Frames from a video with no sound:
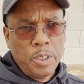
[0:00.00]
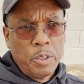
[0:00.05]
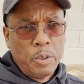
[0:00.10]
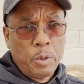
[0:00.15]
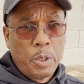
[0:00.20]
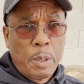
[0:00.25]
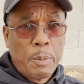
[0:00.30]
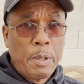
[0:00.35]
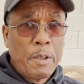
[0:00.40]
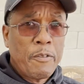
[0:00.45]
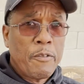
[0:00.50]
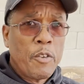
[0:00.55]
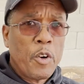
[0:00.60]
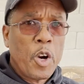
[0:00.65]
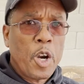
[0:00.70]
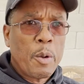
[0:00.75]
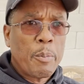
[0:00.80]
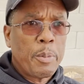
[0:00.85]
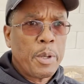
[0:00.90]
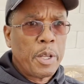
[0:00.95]
When I mean
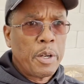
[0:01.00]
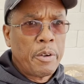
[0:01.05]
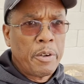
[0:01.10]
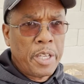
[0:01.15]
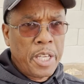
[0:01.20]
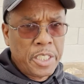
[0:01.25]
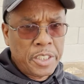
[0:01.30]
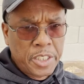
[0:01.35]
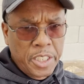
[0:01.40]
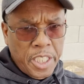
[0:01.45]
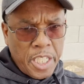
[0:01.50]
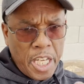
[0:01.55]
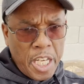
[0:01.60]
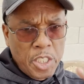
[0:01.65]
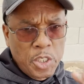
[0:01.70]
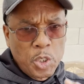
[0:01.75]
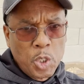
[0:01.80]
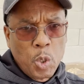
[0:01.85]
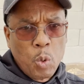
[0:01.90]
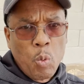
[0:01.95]
far better,
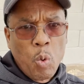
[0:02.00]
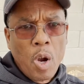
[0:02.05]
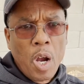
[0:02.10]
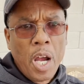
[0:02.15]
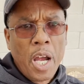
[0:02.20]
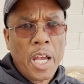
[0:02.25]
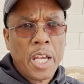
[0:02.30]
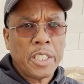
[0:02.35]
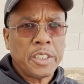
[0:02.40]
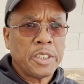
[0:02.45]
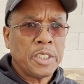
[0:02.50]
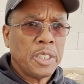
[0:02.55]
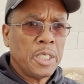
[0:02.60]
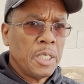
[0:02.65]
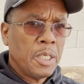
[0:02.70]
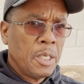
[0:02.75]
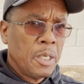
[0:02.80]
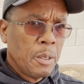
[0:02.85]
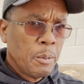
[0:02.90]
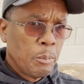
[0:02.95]
educational-wise,
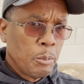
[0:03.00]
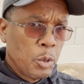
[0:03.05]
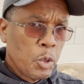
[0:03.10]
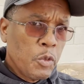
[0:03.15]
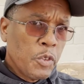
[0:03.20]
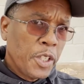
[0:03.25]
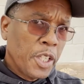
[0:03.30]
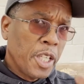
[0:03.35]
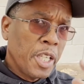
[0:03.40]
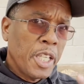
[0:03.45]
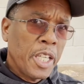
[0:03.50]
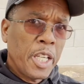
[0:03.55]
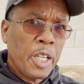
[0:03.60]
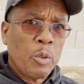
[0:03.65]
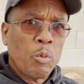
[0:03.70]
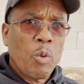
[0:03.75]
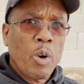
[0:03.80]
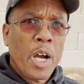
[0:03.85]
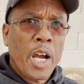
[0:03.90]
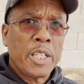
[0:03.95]
moving
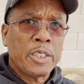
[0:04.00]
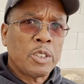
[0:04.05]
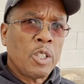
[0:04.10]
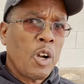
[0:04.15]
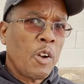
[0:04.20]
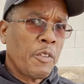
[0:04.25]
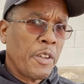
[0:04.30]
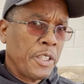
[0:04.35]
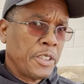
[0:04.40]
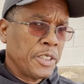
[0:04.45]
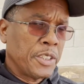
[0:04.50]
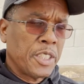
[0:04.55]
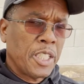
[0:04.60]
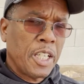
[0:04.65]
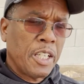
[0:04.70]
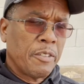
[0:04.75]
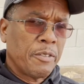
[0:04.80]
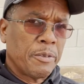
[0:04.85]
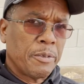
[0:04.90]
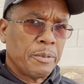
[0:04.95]
ahead-wise, all that stuff,